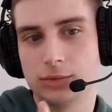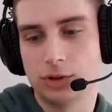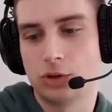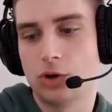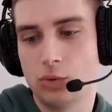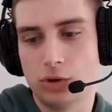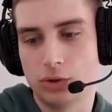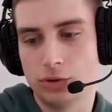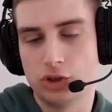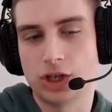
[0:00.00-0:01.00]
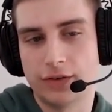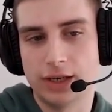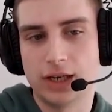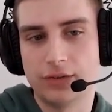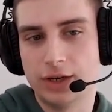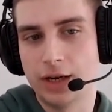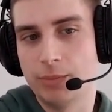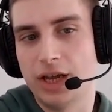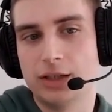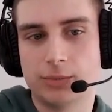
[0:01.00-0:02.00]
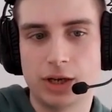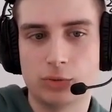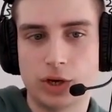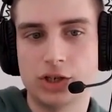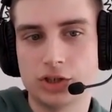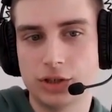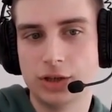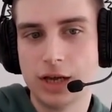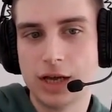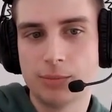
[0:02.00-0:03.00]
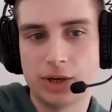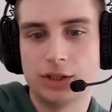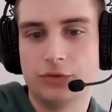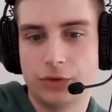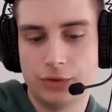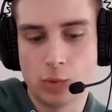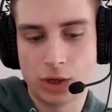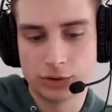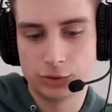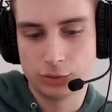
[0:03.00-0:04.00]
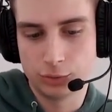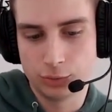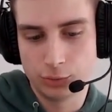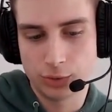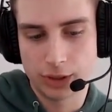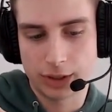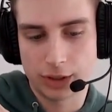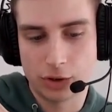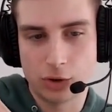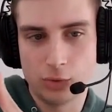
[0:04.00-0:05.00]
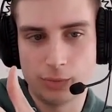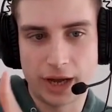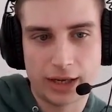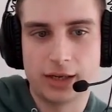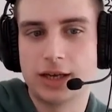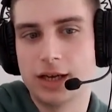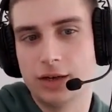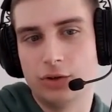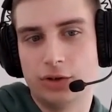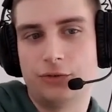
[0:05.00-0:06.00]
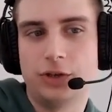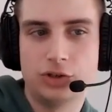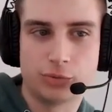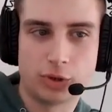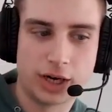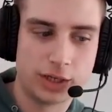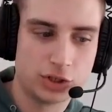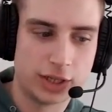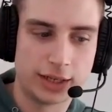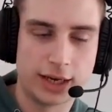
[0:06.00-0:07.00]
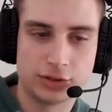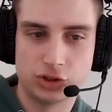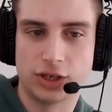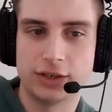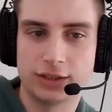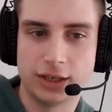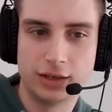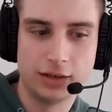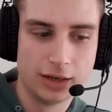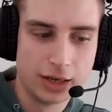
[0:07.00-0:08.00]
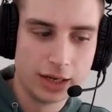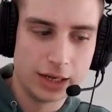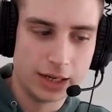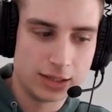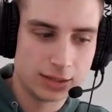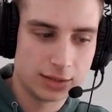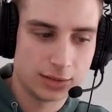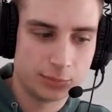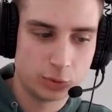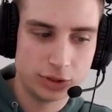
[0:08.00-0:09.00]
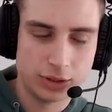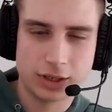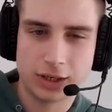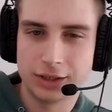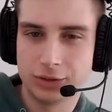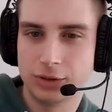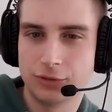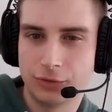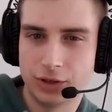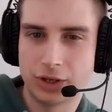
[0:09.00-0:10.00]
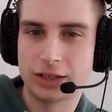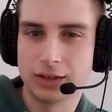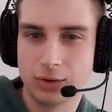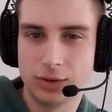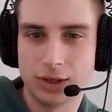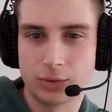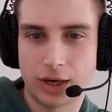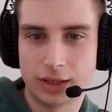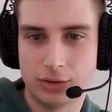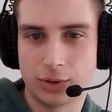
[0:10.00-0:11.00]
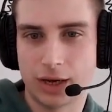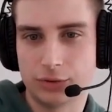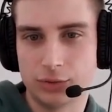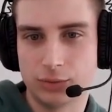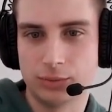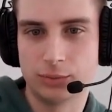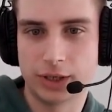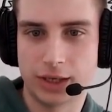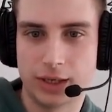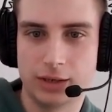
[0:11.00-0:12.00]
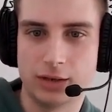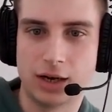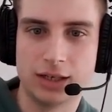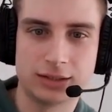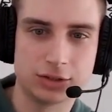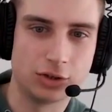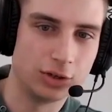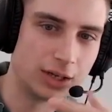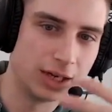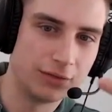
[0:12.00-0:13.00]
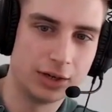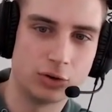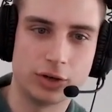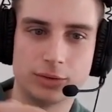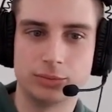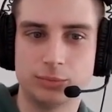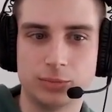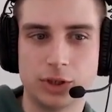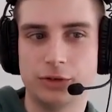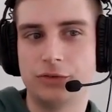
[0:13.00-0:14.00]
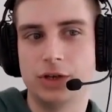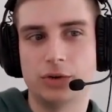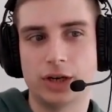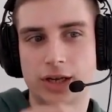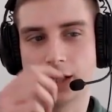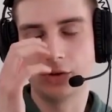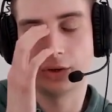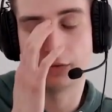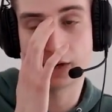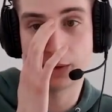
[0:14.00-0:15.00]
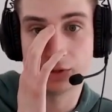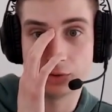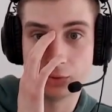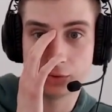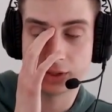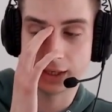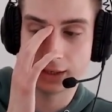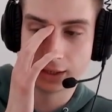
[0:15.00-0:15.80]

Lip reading: code on Java 11 and make the migration. But if you want to code back again on the feature branch that has Java 10, it's pretty hard to configure that locally, right? You have to, again, uninstall 11 or configure again your environment to use 10.